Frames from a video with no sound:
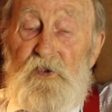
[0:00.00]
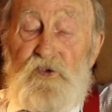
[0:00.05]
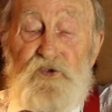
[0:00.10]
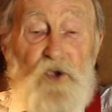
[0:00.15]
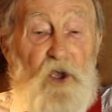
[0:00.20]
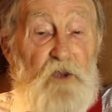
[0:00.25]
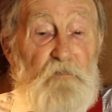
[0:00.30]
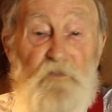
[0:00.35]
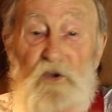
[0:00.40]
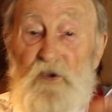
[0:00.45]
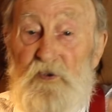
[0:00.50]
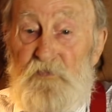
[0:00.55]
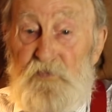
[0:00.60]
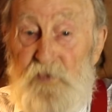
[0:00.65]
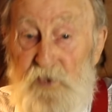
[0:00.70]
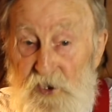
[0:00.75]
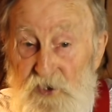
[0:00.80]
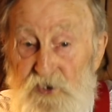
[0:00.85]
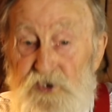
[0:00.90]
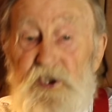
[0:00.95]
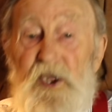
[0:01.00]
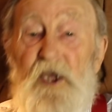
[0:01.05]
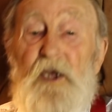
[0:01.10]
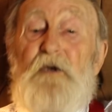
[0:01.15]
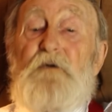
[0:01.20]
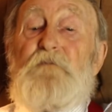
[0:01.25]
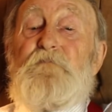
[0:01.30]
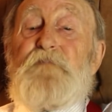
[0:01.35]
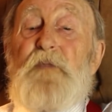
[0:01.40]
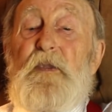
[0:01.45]
So I'm going to finish
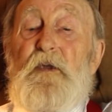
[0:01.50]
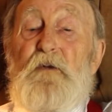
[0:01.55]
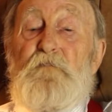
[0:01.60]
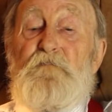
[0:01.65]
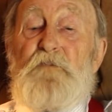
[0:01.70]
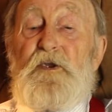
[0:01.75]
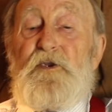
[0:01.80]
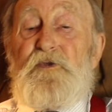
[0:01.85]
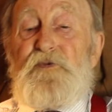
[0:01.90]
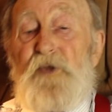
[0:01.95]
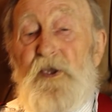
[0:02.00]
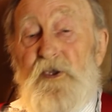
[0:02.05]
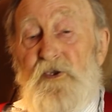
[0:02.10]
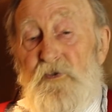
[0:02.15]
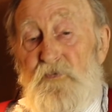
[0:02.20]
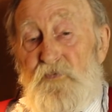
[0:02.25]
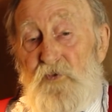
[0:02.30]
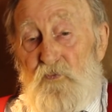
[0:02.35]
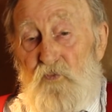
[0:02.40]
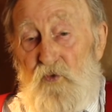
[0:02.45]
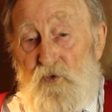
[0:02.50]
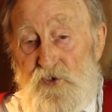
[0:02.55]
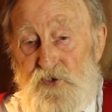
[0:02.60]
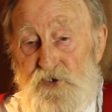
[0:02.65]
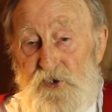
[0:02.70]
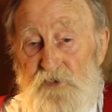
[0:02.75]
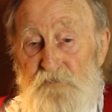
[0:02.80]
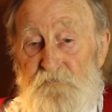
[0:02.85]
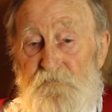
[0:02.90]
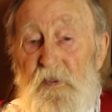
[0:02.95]
now. I'm going to thank you for
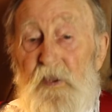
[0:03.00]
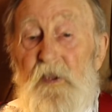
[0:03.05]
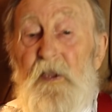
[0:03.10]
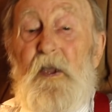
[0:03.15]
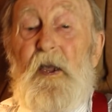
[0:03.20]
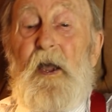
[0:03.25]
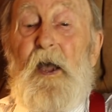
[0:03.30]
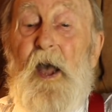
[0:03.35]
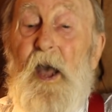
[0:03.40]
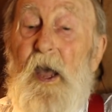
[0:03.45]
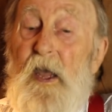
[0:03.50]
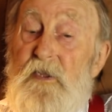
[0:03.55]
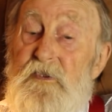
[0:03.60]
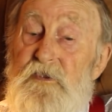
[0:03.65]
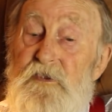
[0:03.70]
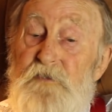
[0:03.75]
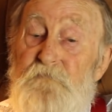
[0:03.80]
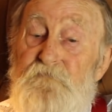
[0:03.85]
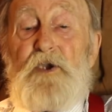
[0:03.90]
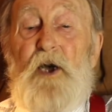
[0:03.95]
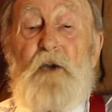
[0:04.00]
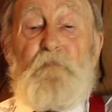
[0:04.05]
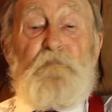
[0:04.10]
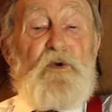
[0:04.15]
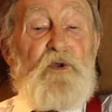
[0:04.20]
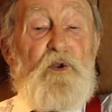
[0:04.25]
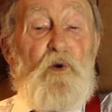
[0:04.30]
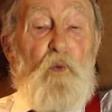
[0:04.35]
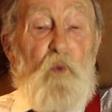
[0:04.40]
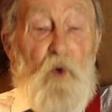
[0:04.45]
watching, and I'm
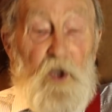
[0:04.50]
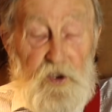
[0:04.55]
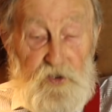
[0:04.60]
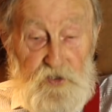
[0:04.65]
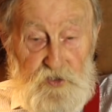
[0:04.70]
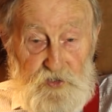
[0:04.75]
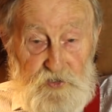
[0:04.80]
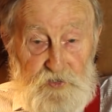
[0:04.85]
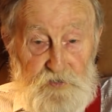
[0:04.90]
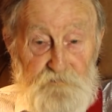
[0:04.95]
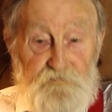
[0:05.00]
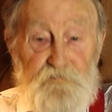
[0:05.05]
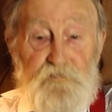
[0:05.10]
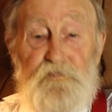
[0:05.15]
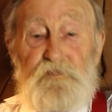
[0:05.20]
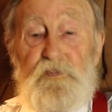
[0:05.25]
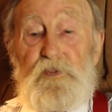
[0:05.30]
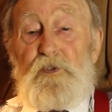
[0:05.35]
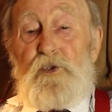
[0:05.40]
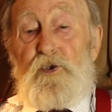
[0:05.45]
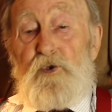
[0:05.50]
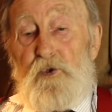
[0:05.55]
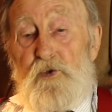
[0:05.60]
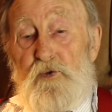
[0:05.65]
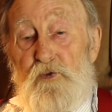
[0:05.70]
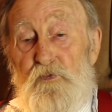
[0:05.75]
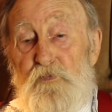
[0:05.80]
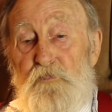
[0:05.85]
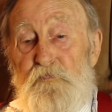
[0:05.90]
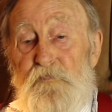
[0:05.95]
going to wish
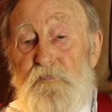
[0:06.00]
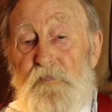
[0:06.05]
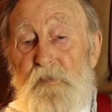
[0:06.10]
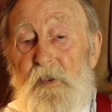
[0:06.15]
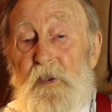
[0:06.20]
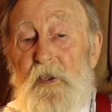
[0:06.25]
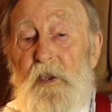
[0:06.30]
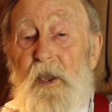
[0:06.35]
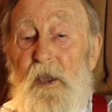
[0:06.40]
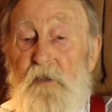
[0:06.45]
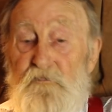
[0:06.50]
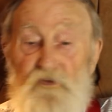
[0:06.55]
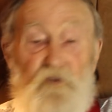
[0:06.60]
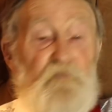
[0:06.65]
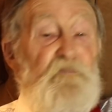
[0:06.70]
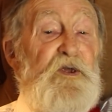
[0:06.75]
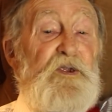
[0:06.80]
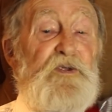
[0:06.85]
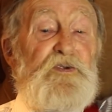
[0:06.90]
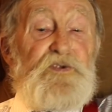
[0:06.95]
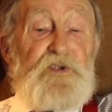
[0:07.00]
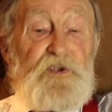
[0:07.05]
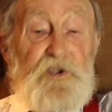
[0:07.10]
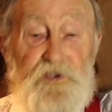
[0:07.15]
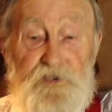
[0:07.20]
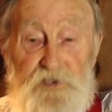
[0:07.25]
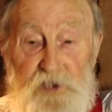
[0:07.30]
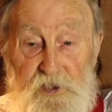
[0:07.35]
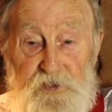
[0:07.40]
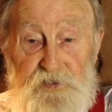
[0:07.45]
you every bit of
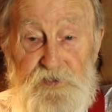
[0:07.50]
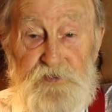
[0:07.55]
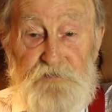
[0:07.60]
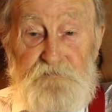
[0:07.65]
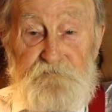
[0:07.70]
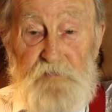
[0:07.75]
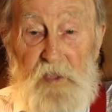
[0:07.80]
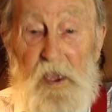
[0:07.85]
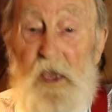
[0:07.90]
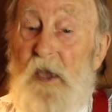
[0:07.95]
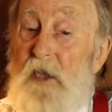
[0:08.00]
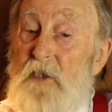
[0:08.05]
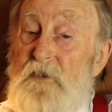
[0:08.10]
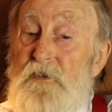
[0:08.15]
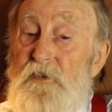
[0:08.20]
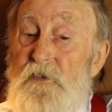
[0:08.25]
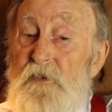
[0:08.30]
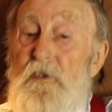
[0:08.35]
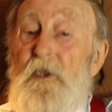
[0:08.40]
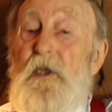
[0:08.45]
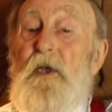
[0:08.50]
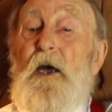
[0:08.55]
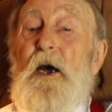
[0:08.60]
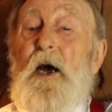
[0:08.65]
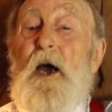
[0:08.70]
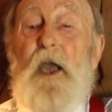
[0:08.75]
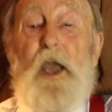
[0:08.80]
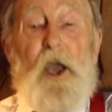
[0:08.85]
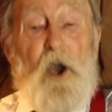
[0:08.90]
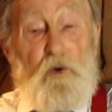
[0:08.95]
success, and
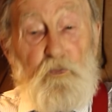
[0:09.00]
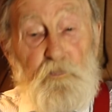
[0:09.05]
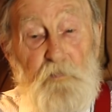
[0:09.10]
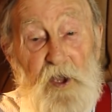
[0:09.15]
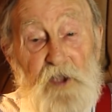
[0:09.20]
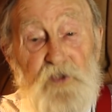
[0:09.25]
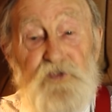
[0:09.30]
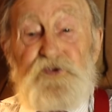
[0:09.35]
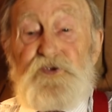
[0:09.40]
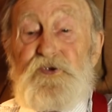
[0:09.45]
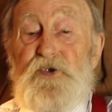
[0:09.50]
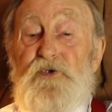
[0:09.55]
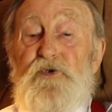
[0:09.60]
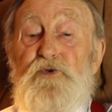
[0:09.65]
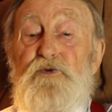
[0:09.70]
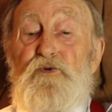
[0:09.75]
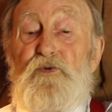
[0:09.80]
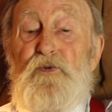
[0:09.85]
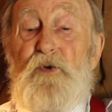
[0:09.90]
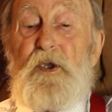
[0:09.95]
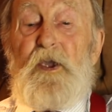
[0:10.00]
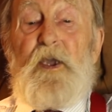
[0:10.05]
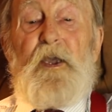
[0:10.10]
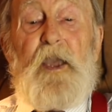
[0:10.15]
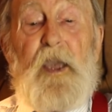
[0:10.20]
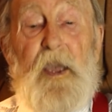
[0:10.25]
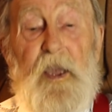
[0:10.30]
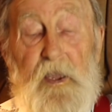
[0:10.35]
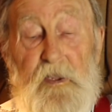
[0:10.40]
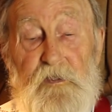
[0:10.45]
I hope I'll see you
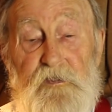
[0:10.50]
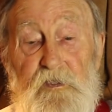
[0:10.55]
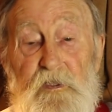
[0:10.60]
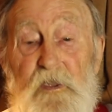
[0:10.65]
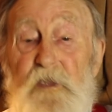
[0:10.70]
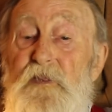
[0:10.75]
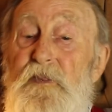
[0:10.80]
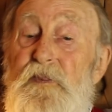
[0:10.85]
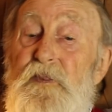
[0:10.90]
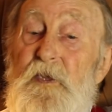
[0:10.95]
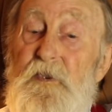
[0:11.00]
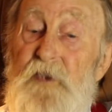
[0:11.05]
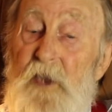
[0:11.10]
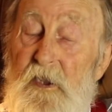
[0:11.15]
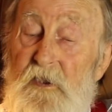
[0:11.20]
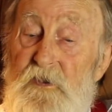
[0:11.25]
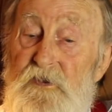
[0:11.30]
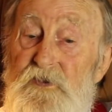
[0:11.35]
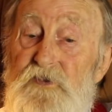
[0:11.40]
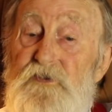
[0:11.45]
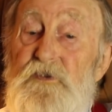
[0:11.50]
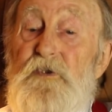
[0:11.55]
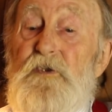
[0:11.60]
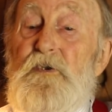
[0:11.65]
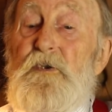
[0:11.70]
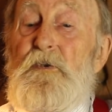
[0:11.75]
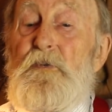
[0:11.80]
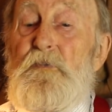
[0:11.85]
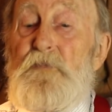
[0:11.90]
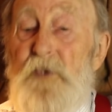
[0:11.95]
in the next
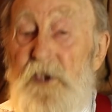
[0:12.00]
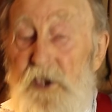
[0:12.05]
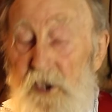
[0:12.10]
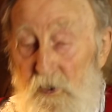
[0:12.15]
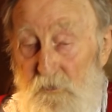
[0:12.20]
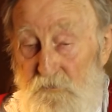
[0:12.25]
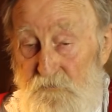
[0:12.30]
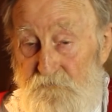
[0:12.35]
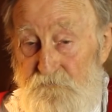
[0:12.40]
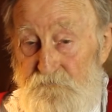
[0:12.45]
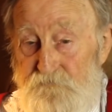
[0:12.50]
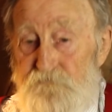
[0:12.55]
video.